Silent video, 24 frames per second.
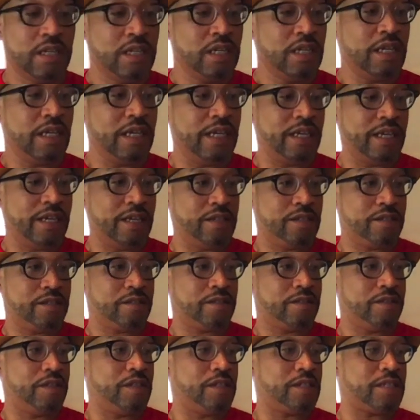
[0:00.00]
is
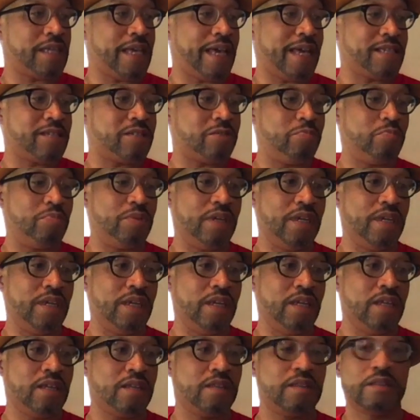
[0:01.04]
this SB,
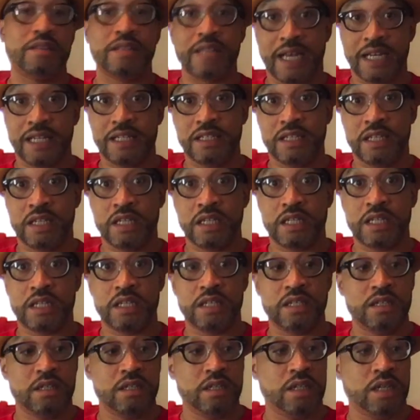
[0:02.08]
not a dunk,
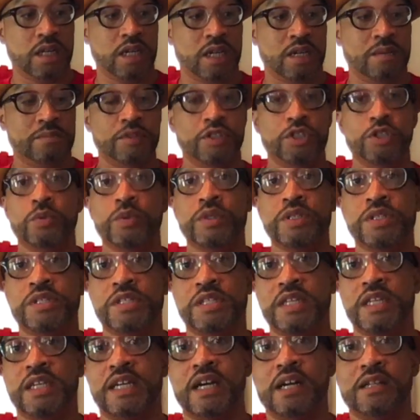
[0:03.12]

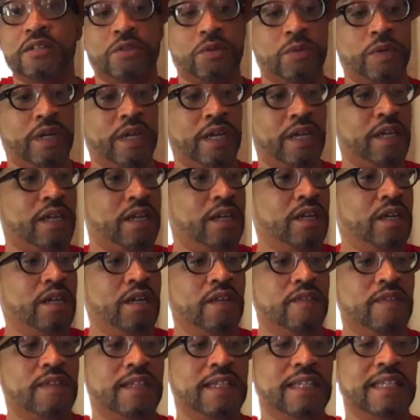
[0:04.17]
UNC colorway.
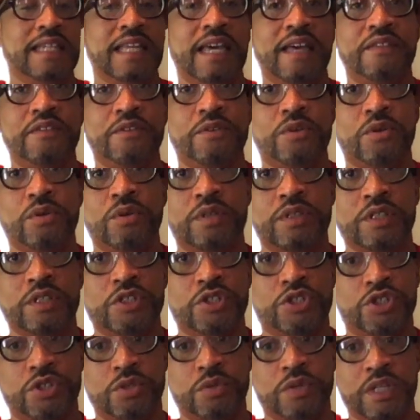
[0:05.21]
The leather on this
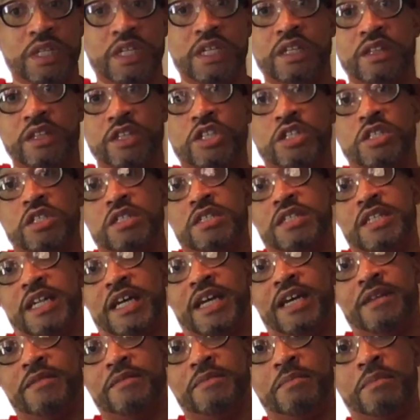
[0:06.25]
shoe, and again, this is
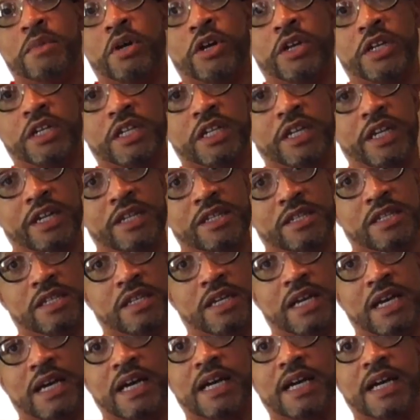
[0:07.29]
not marketed as a high